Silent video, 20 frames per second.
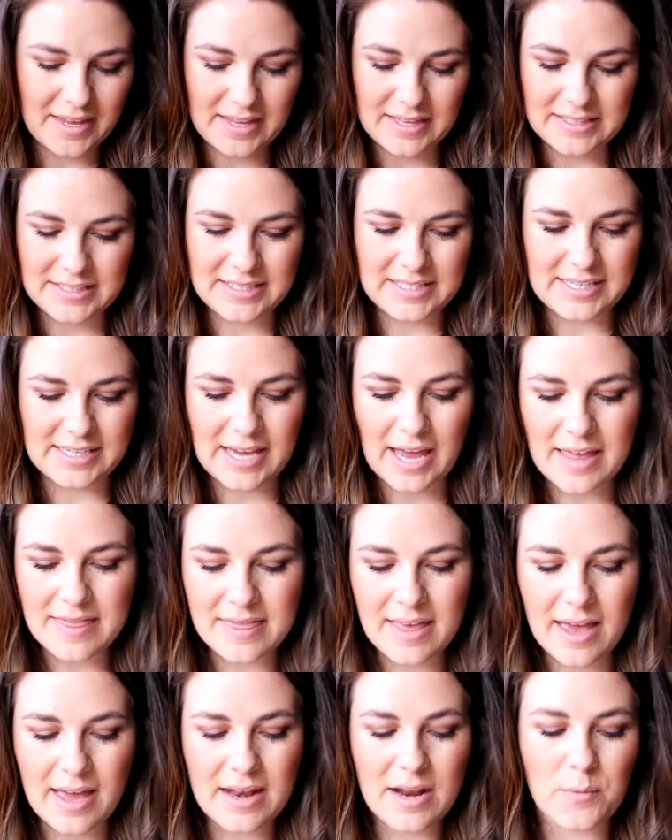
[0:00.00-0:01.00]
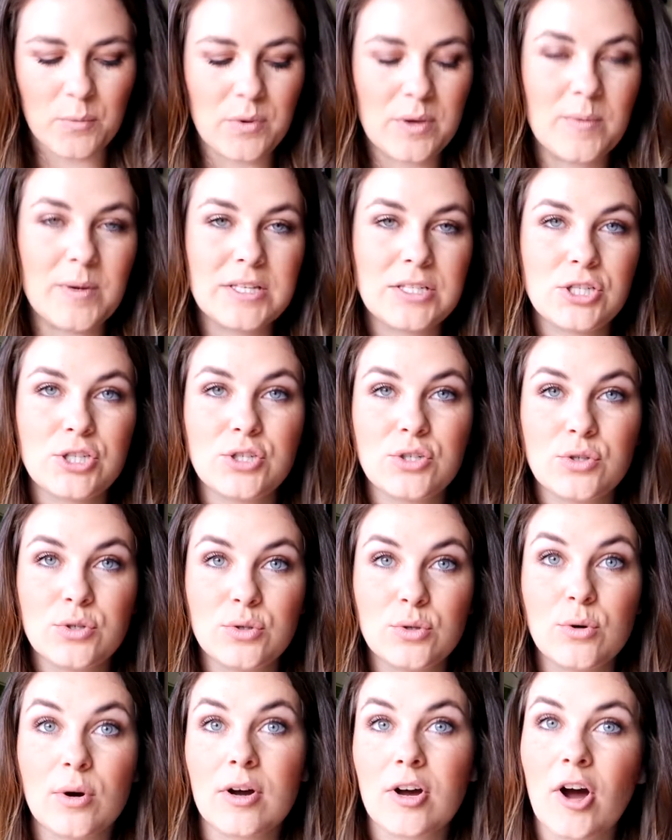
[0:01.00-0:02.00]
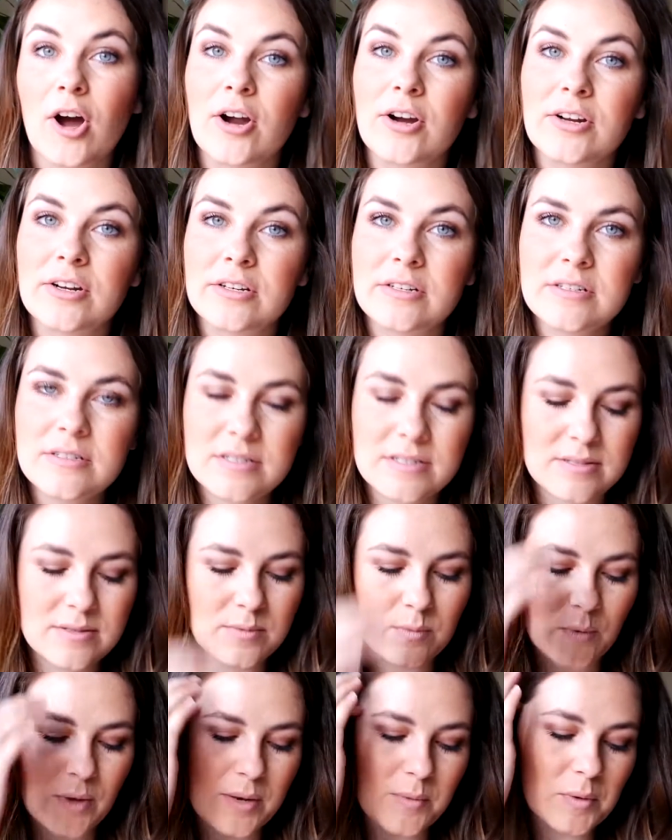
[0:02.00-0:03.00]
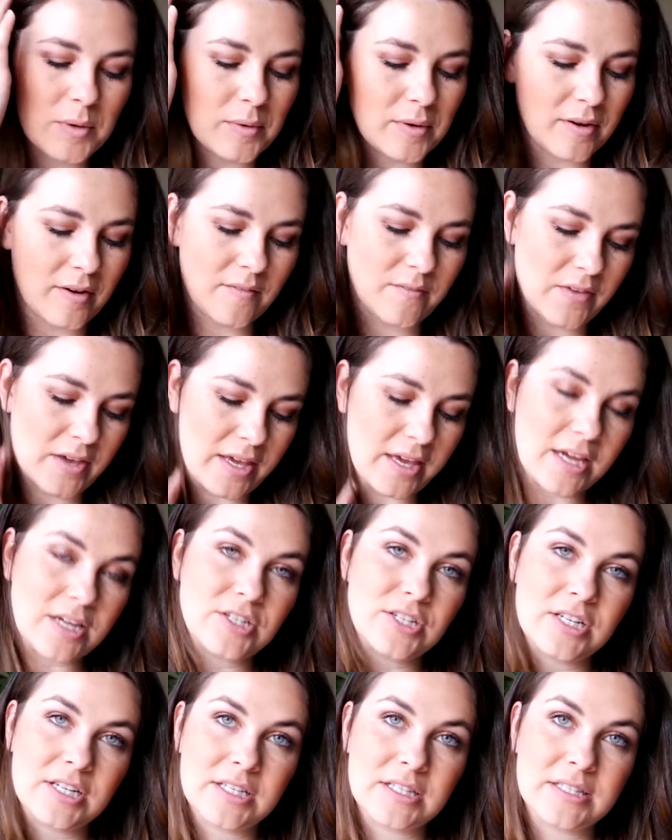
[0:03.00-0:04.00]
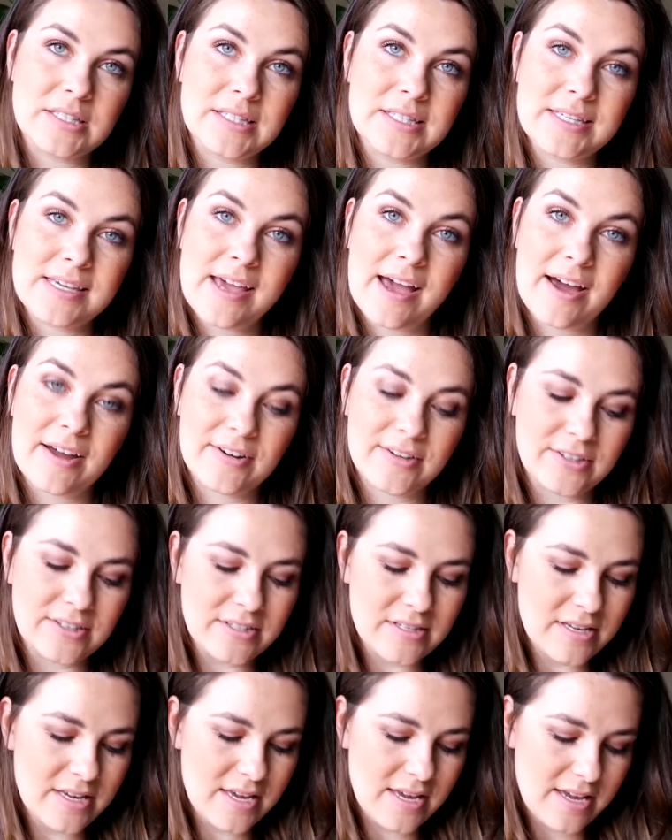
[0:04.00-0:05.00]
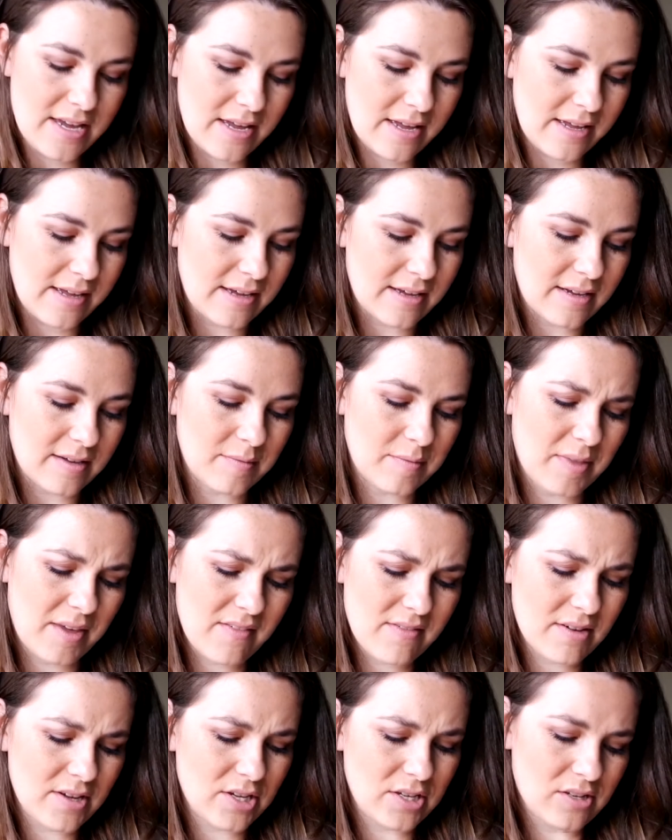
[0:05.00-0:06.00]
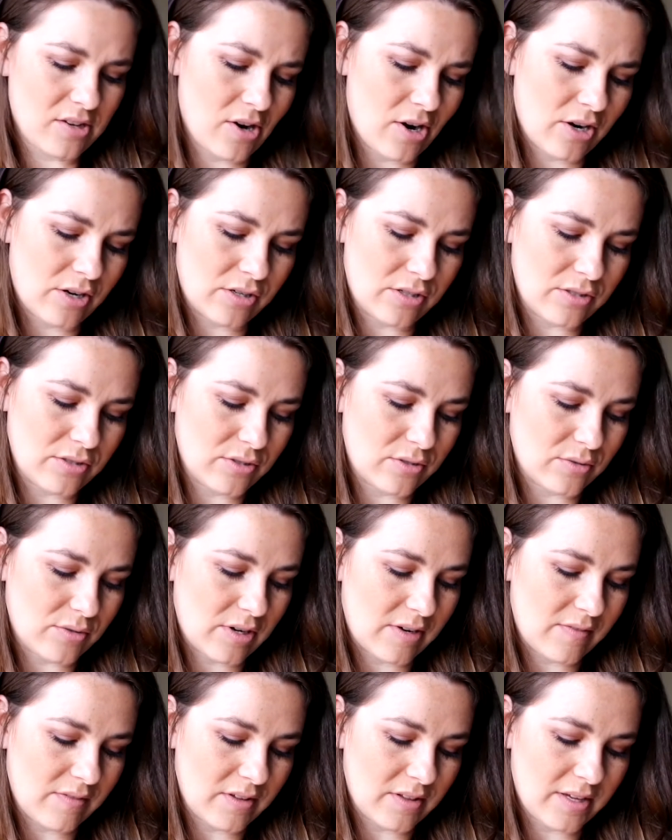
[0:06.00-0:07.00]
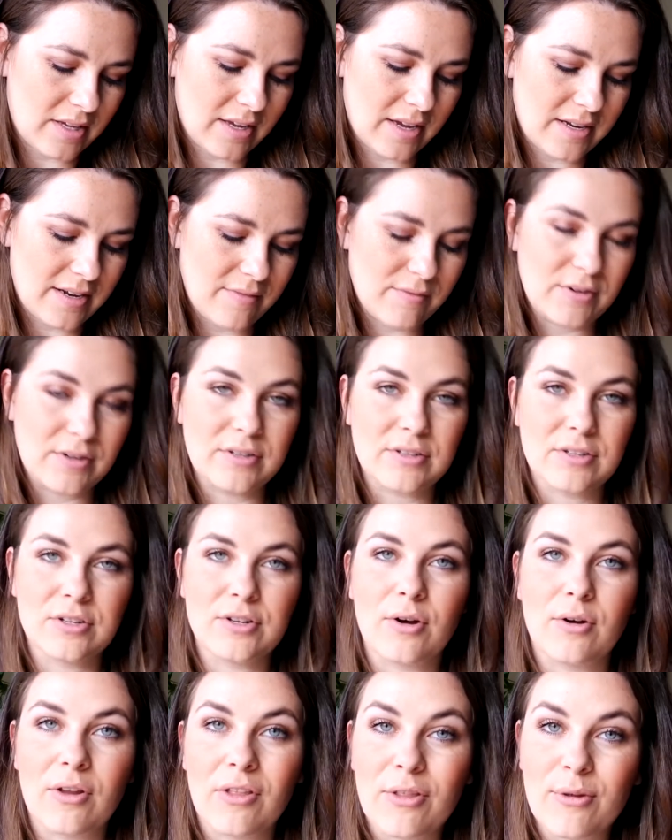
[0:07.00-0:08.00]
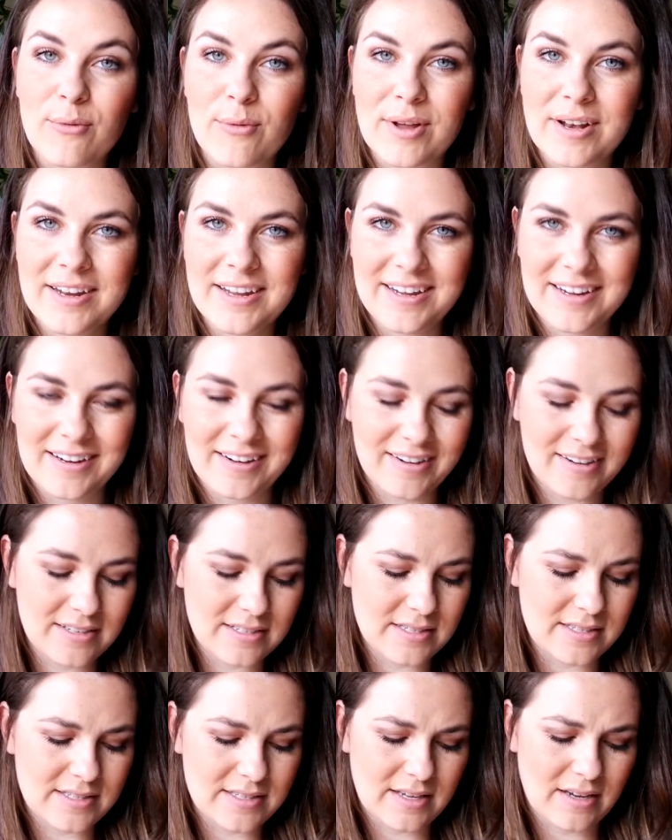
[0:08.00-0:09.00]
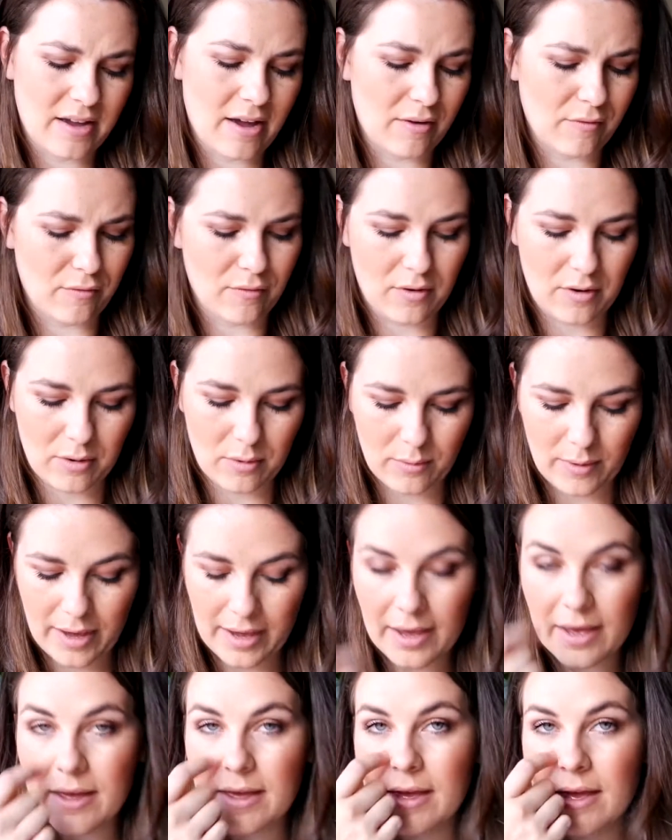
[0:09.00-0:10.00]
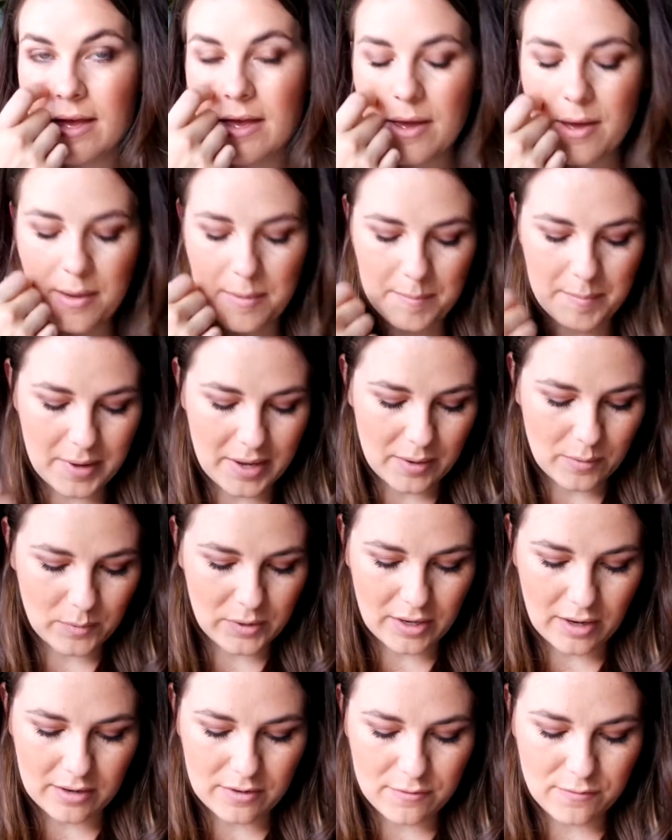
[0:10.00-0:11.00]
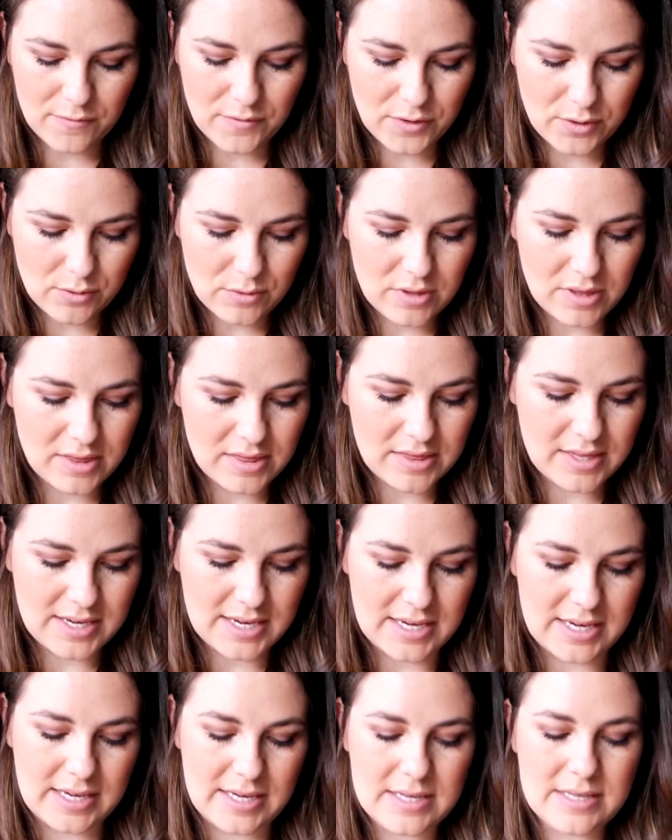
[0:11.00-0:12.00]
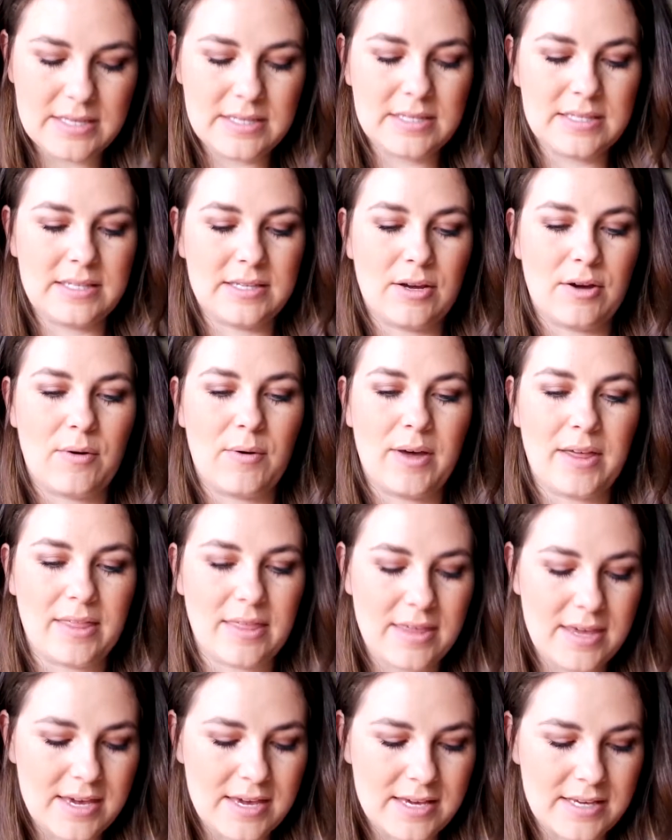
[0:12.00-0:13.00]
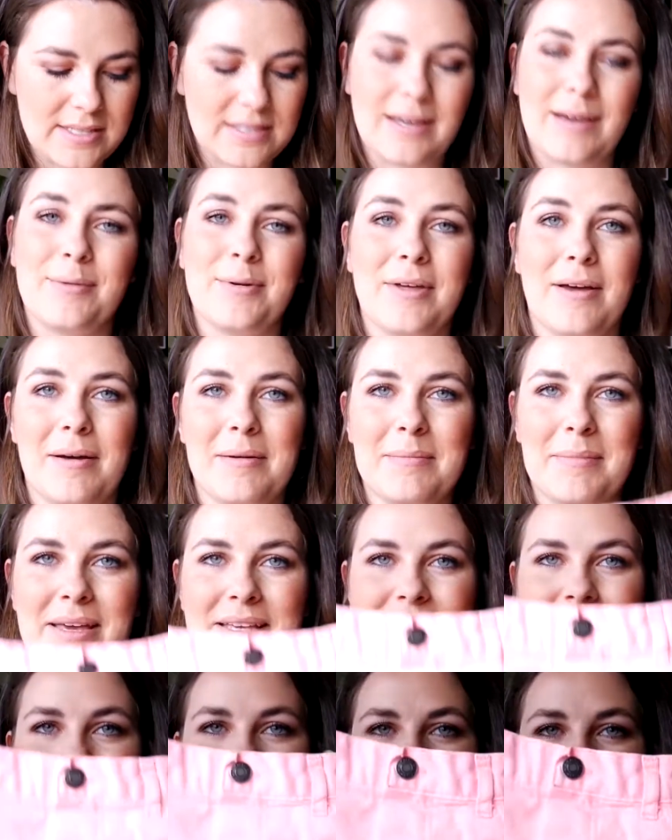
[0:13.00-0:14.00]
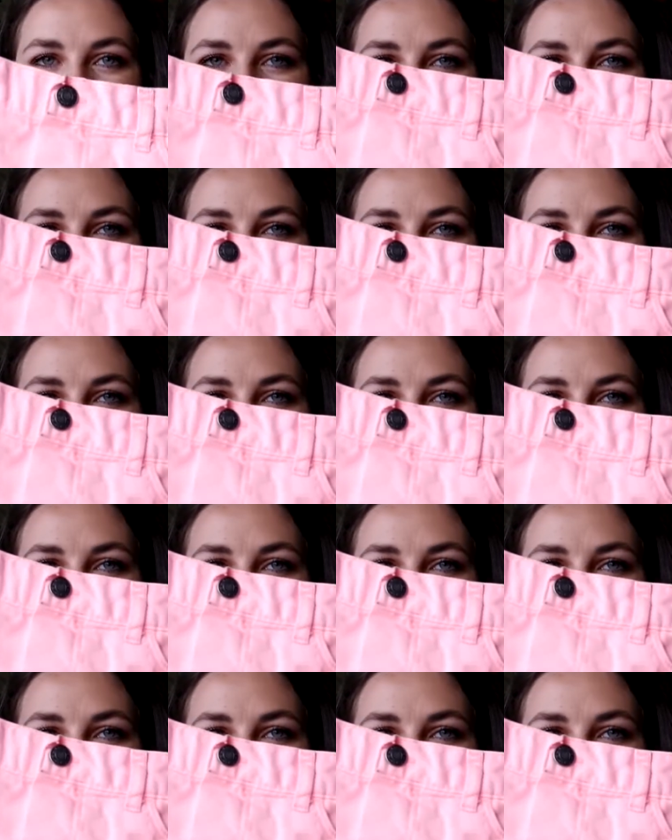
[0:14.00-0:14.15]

Let's see. And then we went to Carter's when we were on vacation in Seattle. They have a good Carter's store. I feel like I never go to the one here because it's like kind of far away. But we got a few things. So these, I want my size